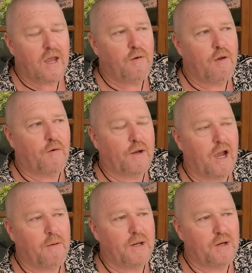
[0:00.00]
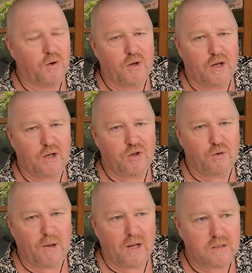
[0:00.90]
if I came here not needing
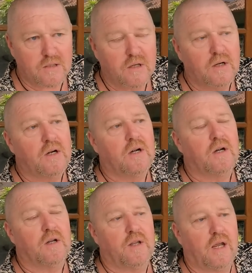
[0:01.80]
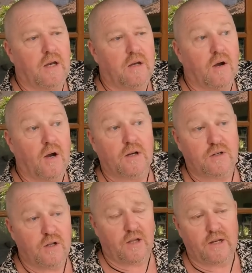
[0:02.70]
2 beds, then I could
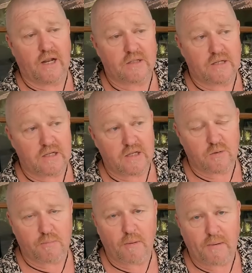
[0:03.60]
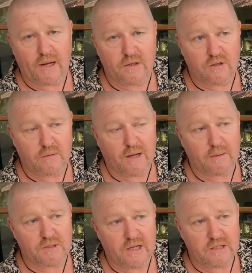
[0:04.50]
the downstairs into a proper lounge room,
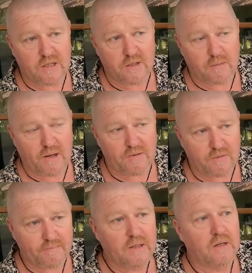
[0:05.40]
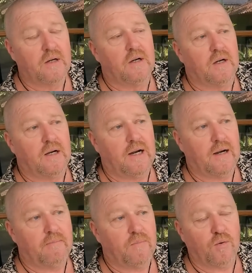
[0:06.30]
upstairs into the bedroom,
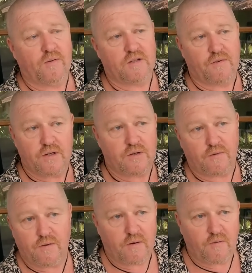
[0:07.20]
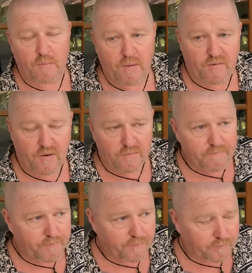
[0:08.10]
or vice versa if you preferred.
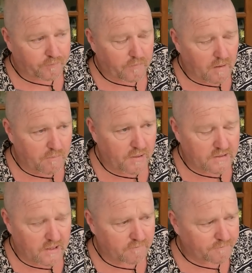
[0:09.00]
But